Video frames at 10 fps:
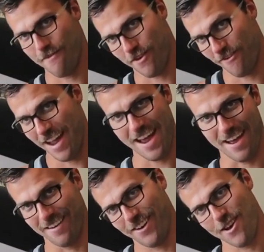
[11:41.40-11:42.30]
ever
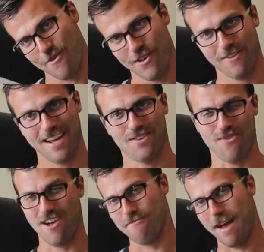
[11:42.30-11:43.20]
ran. You know, I've only ran
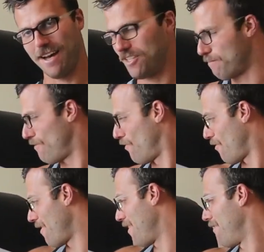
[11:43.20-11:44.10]
12 miles
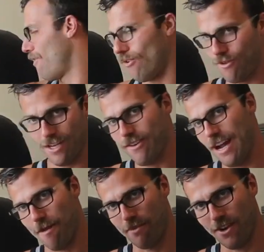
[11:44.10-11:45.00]
before, and holy
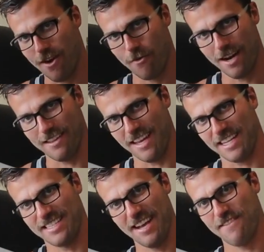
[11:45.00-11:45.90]
crap, you know, we're at
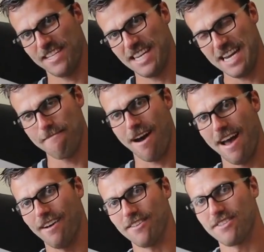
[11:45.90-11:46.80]
like 17
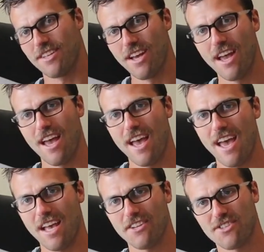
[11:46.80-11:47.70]
miles.
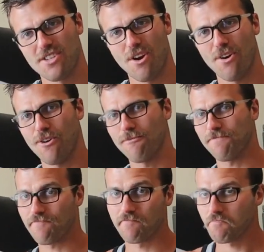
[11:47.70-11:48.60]
And so
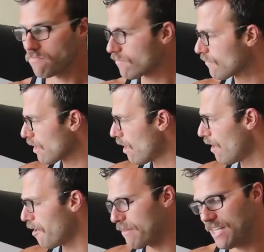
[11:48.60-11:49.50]

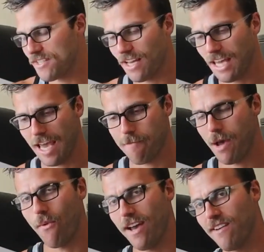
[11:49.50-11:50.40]
he's like, hey,
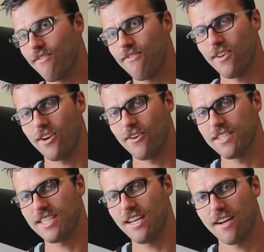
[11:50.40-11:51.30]
my wife, you know,
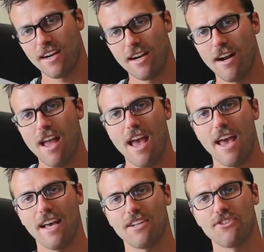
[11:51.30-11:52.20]
is here,
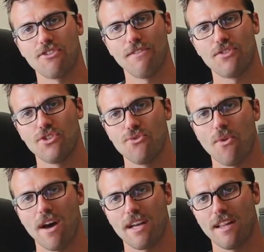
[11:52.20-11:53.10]
and if you
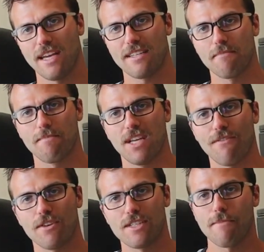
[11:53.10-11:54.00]
want to like
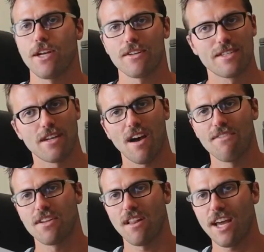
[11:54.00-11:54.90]
give her some of your
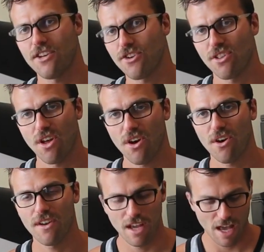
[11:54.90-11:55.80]
stuff to lighten your
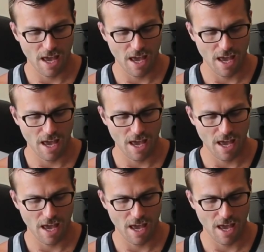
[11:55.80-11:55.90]
load,